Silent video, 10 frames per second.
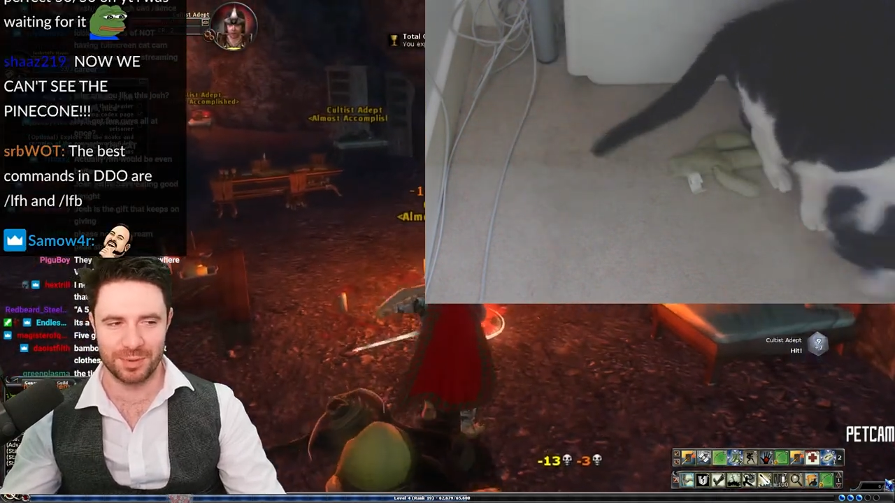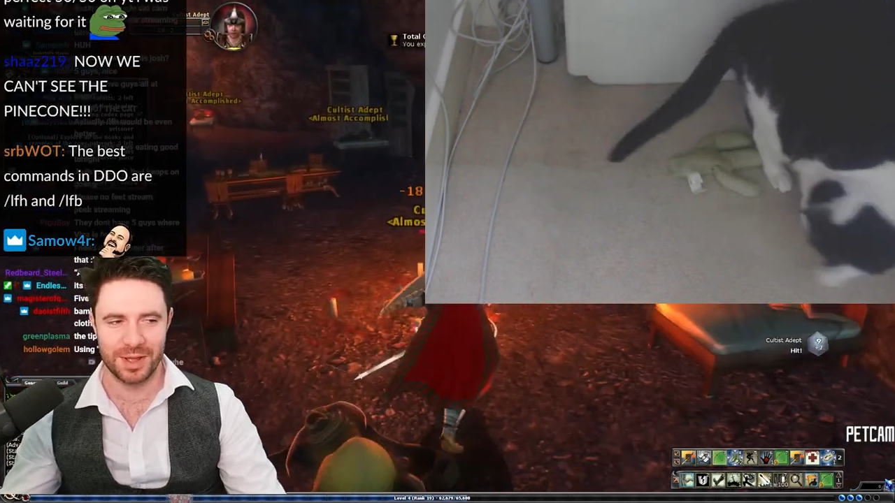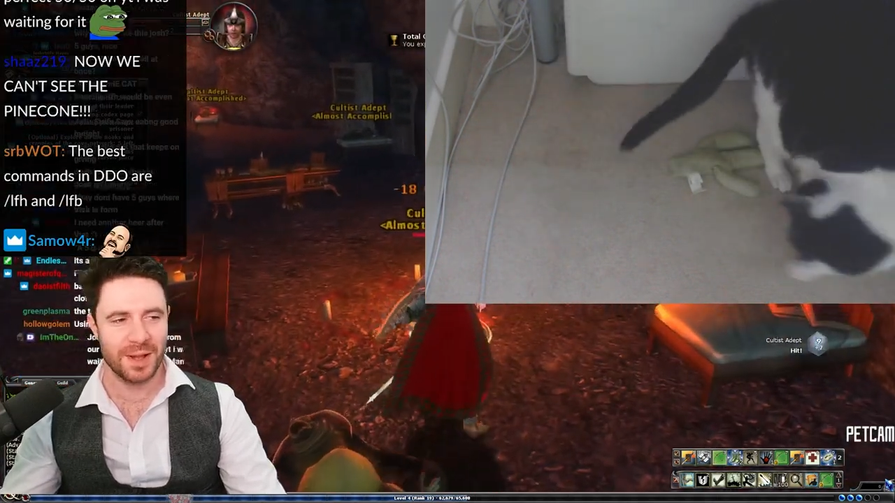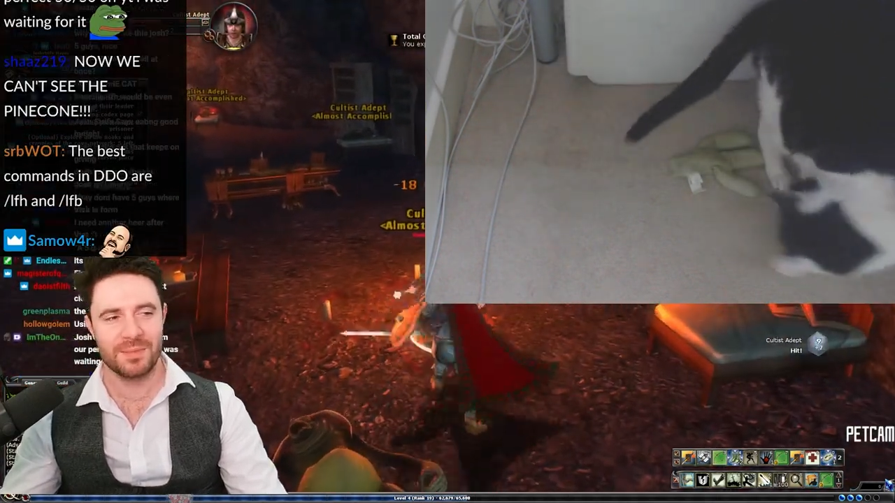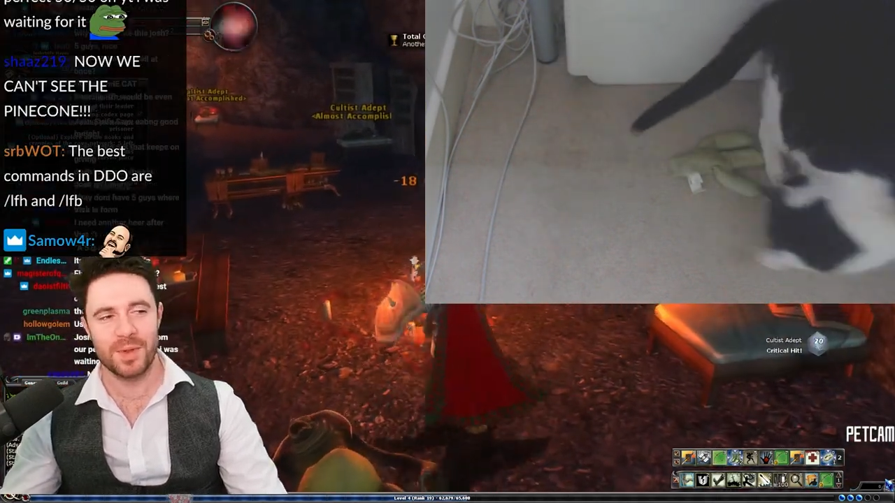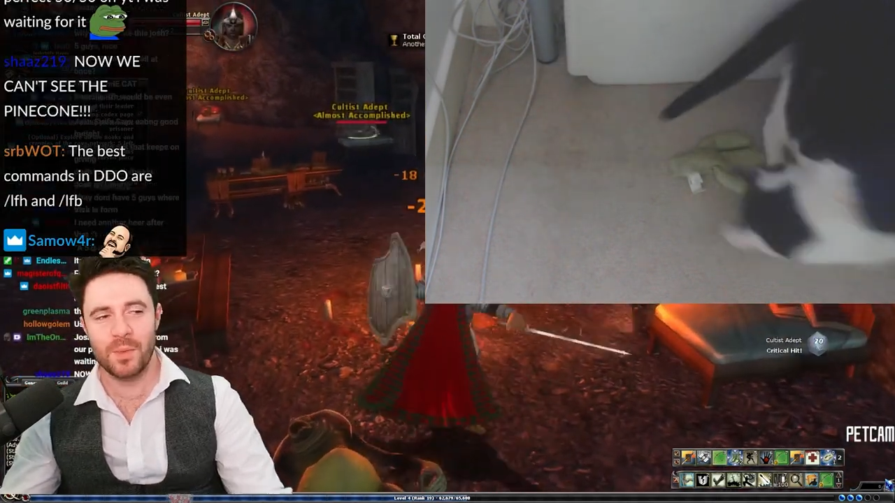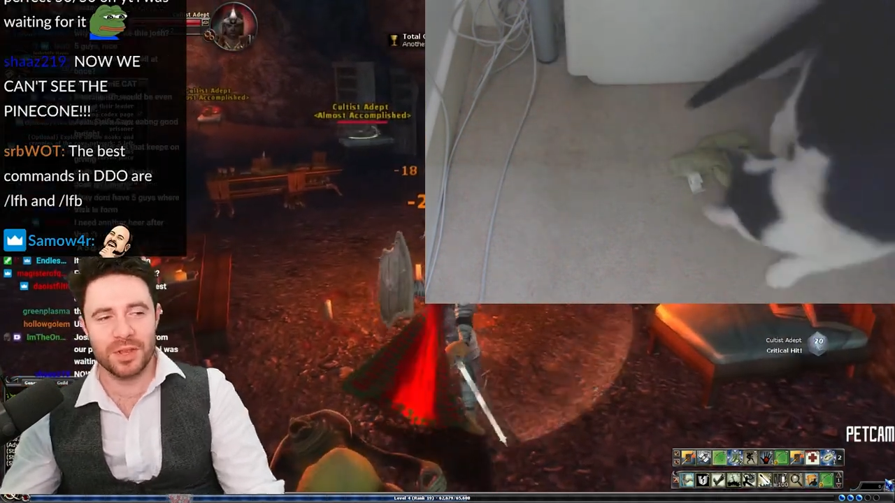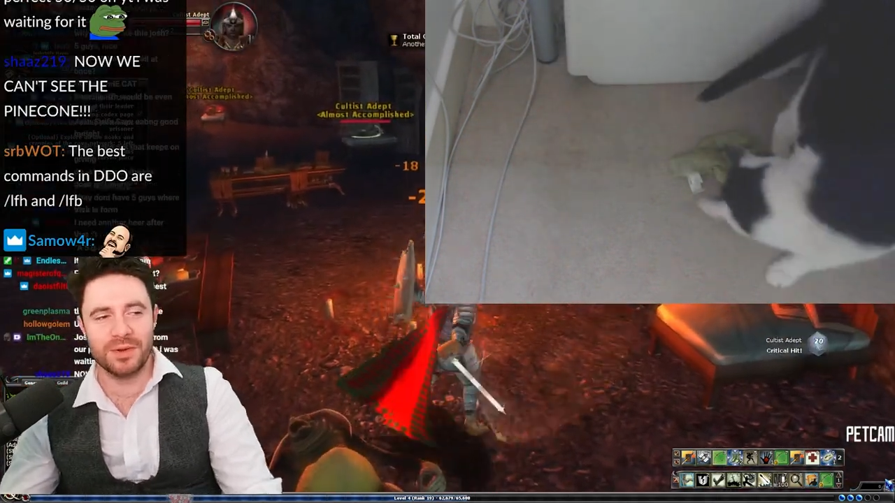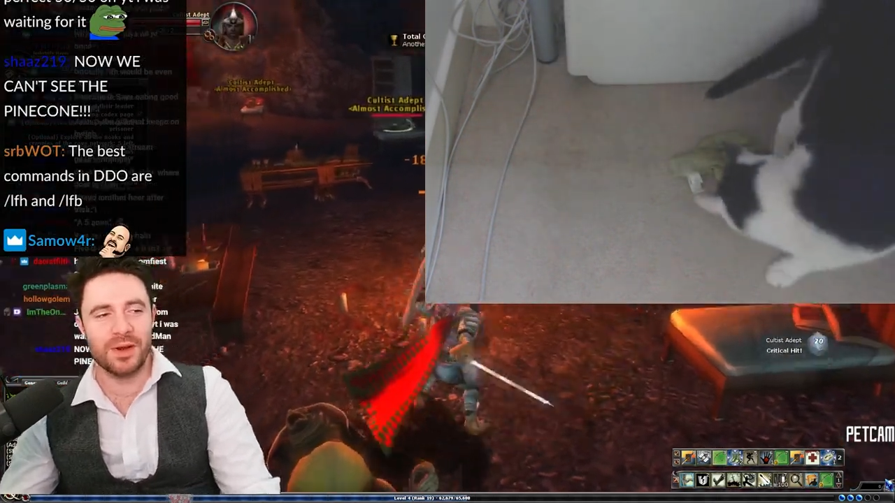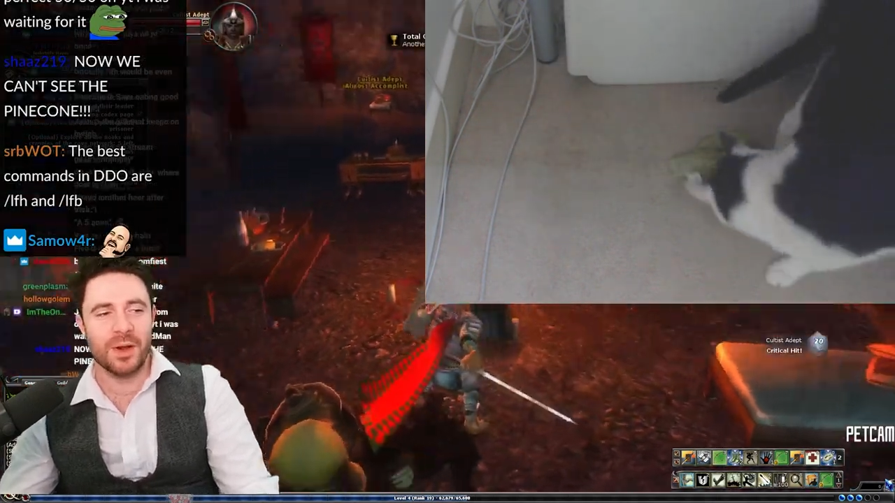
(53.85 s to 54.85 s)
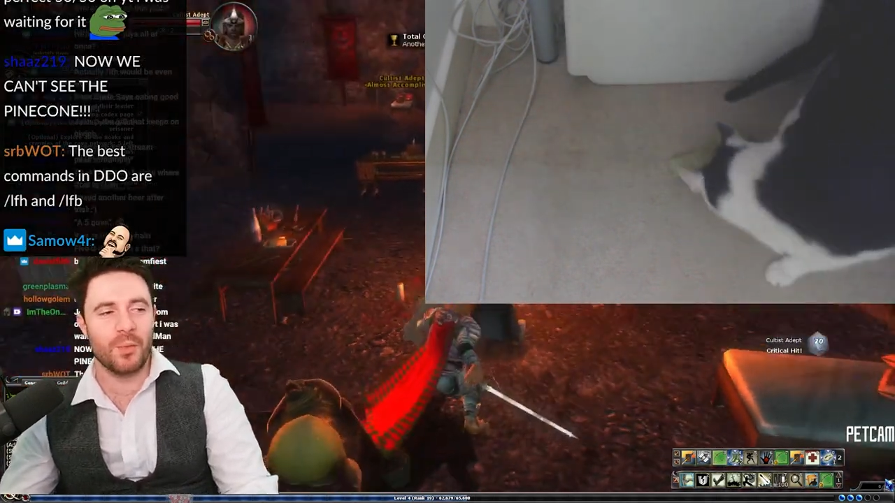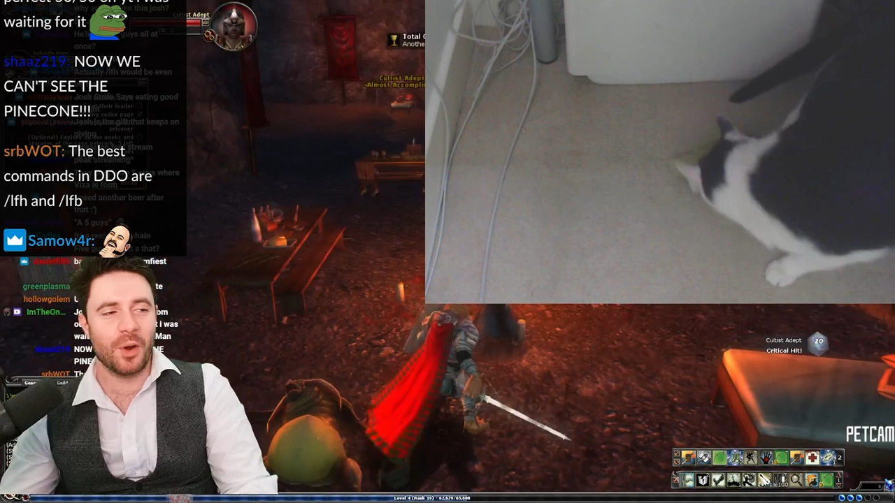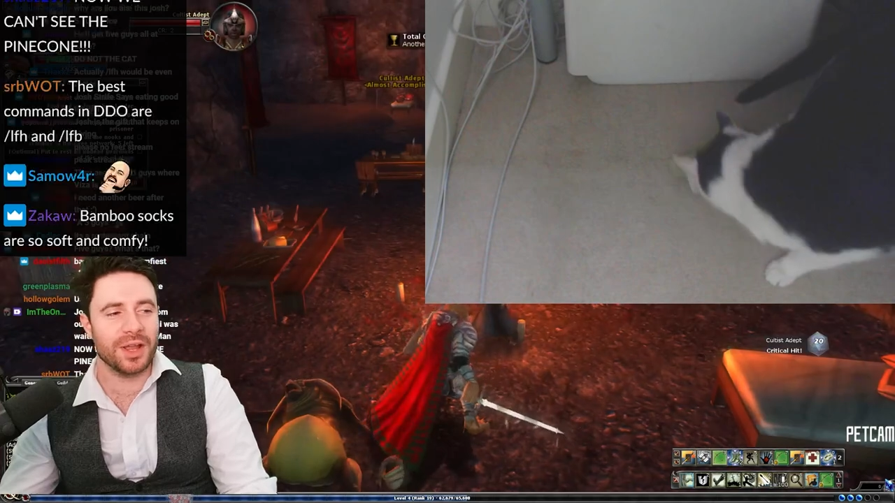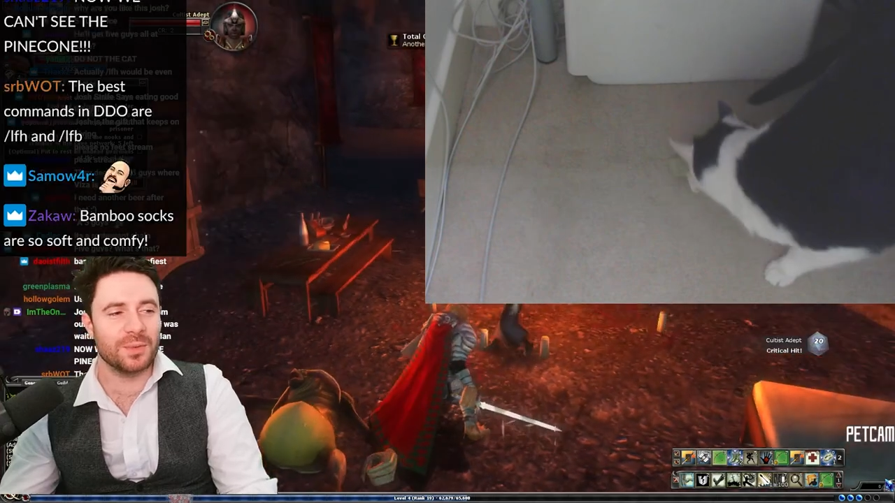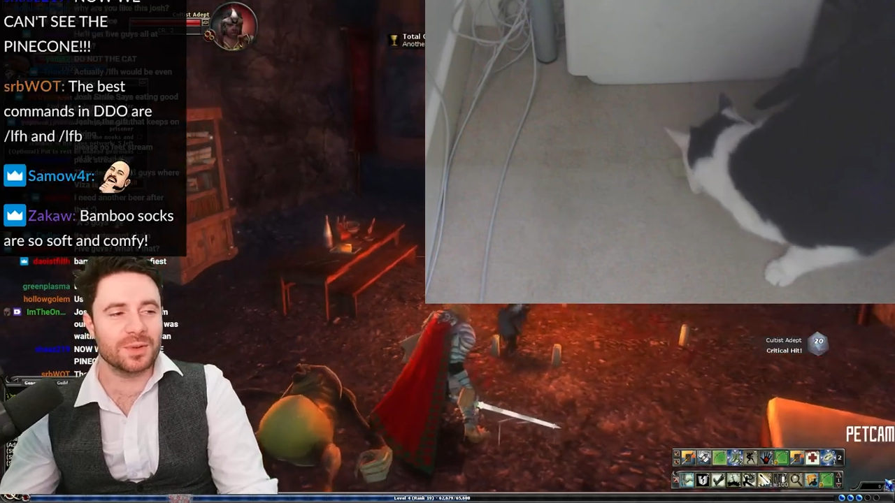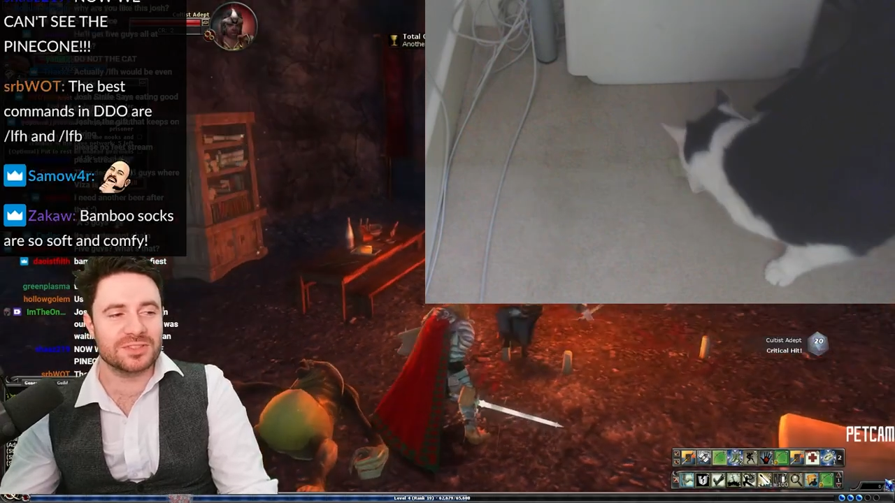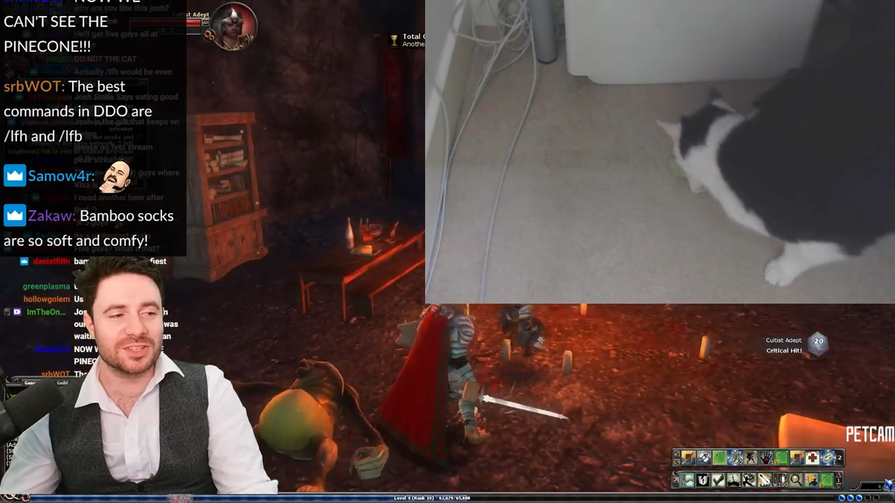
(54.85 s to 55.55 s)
but well, you know what he wants